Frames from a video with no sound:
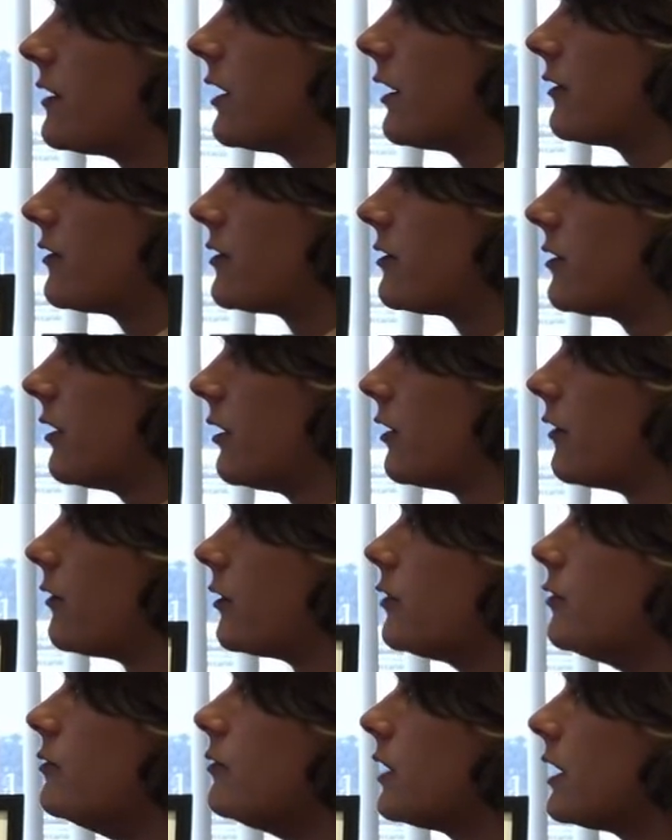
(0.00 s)
6 of
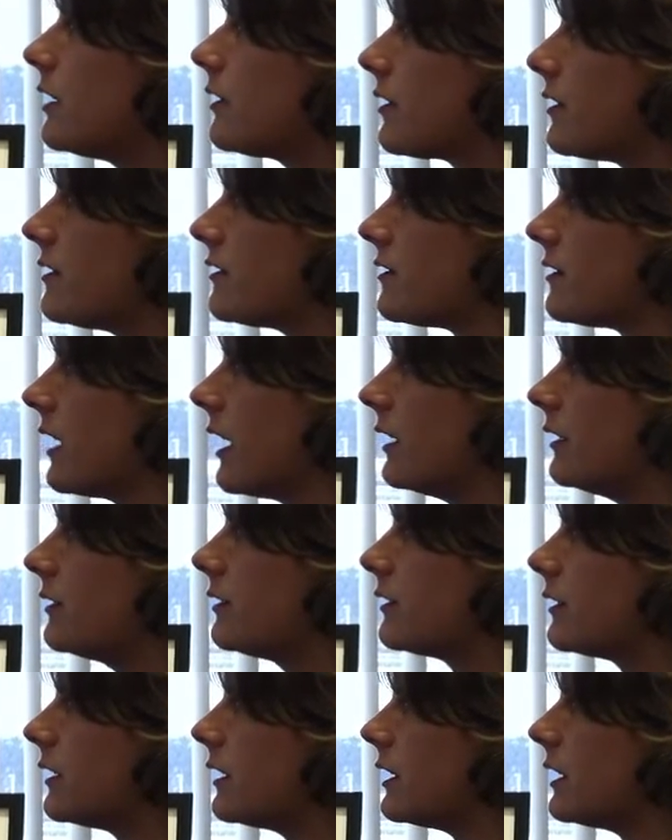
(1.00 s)
who can
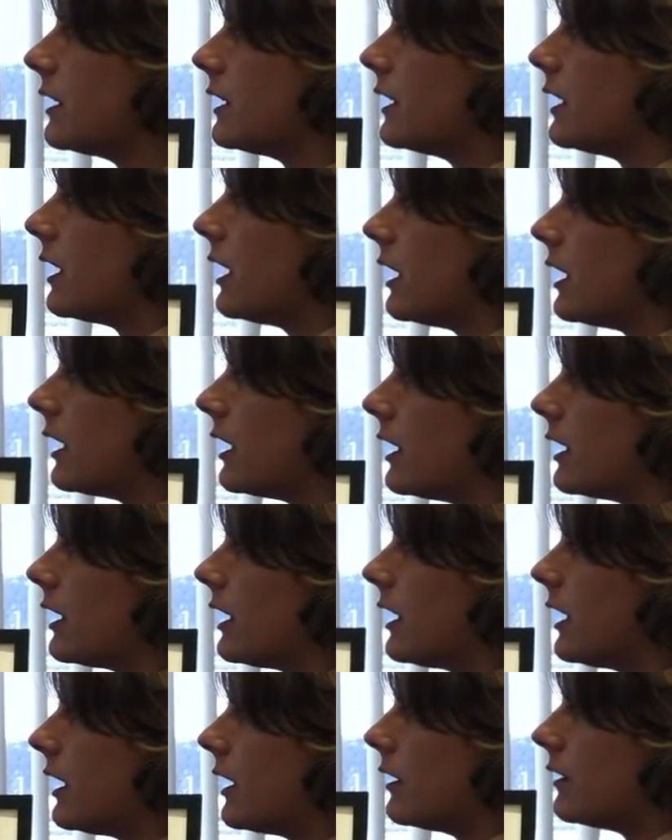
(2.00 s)
consent,
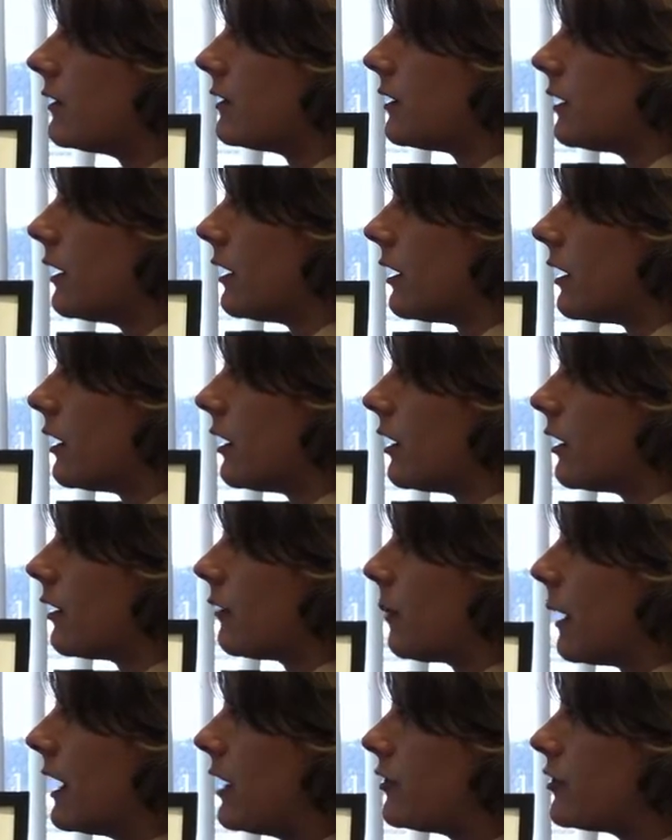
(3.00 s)
and
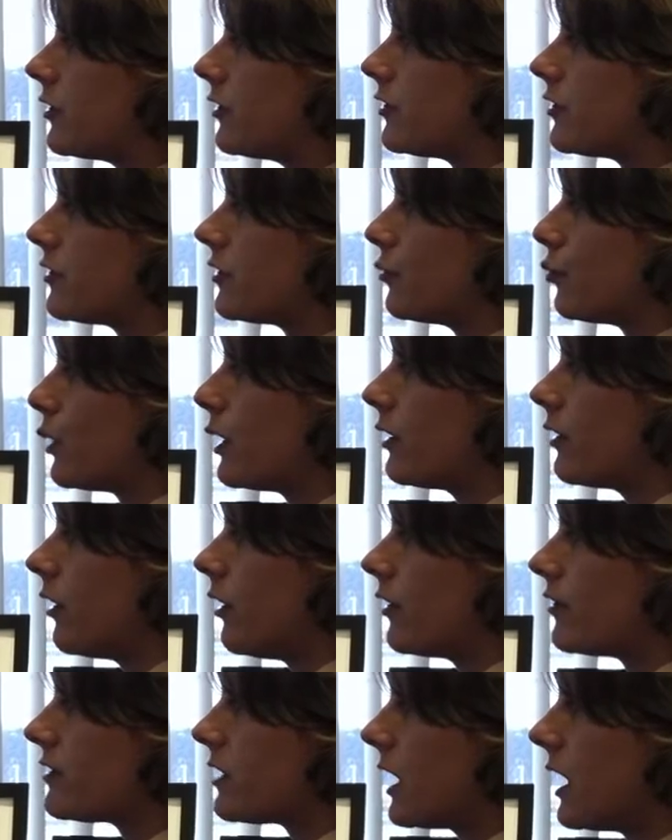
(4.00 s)
patients with
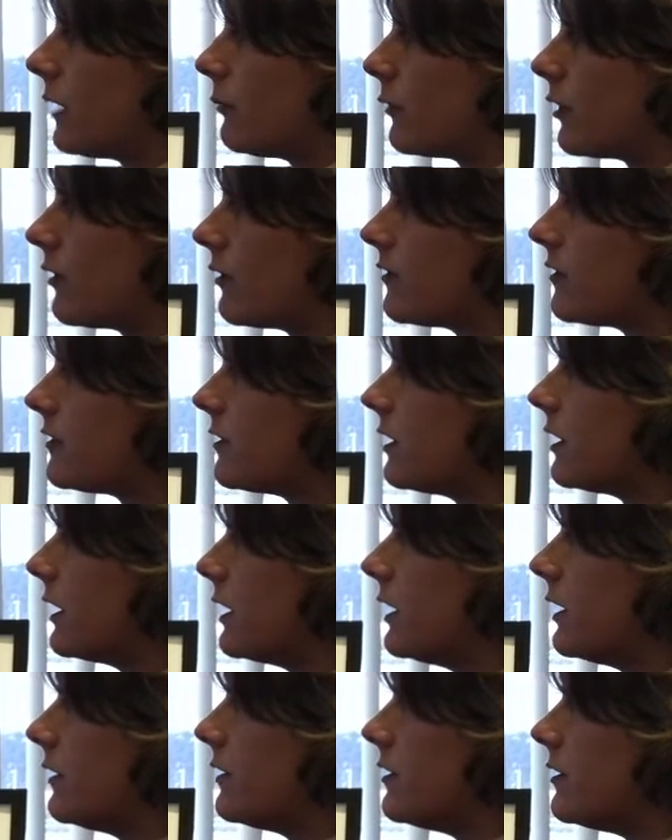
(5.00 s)
Alzheimer's
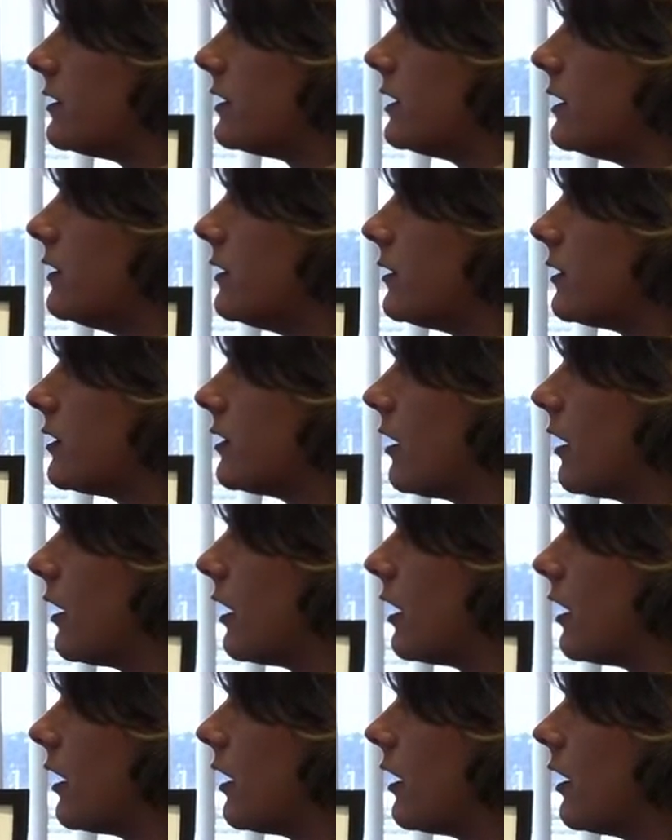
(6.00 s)
disease
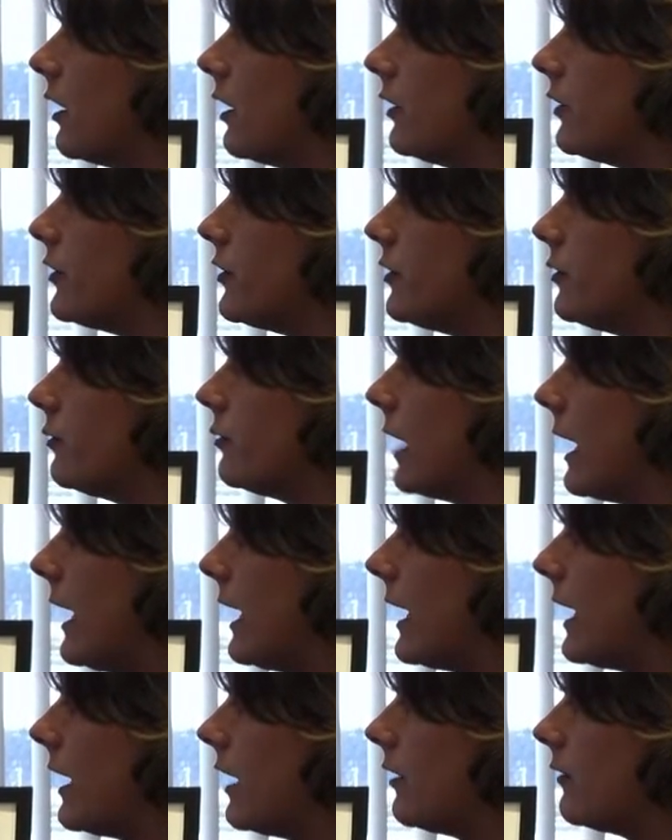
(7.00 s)
do
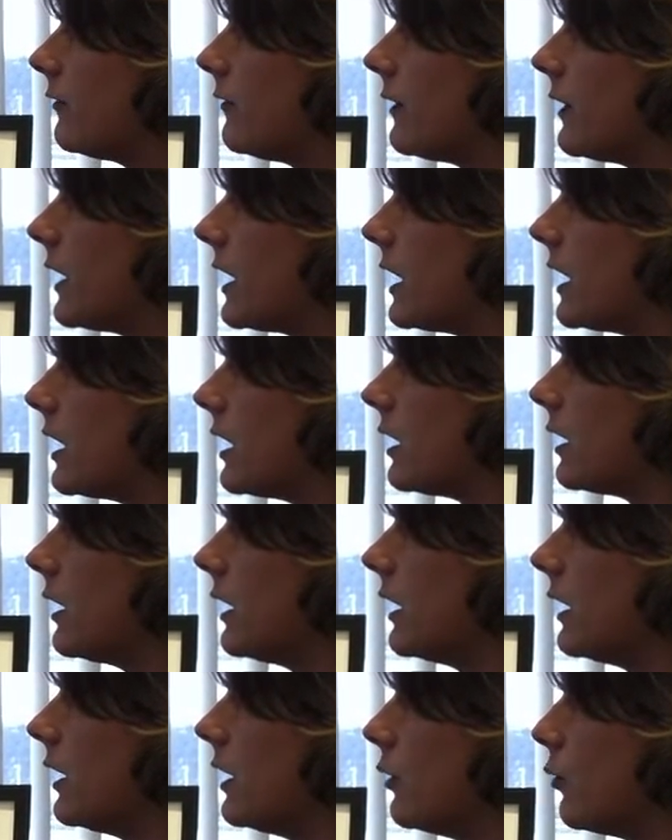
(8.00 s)
have
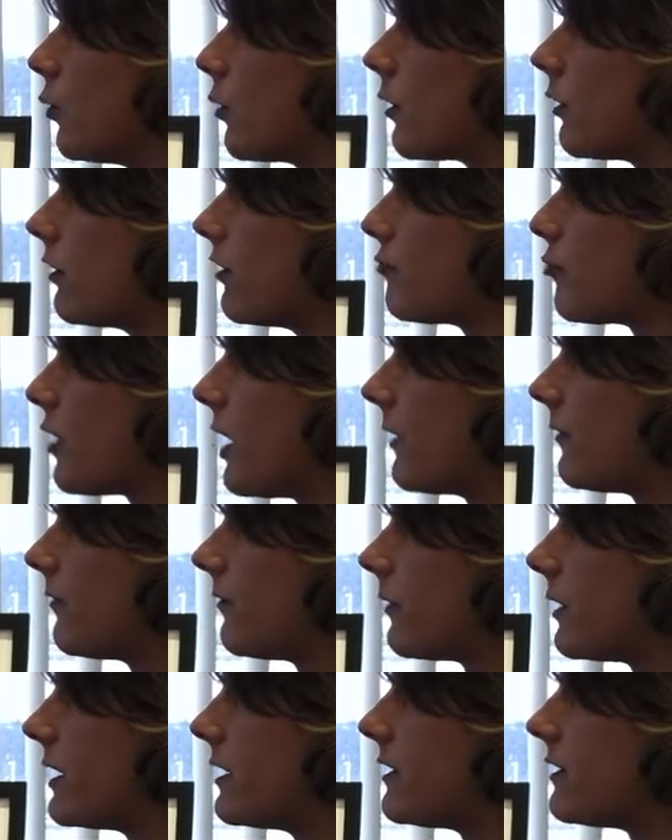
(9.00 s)
an order of
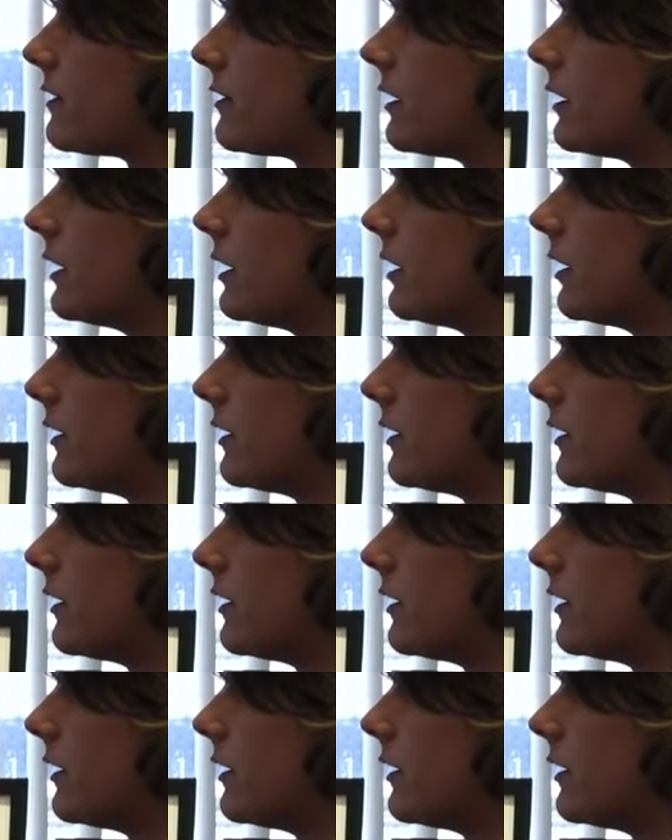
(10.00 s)
preference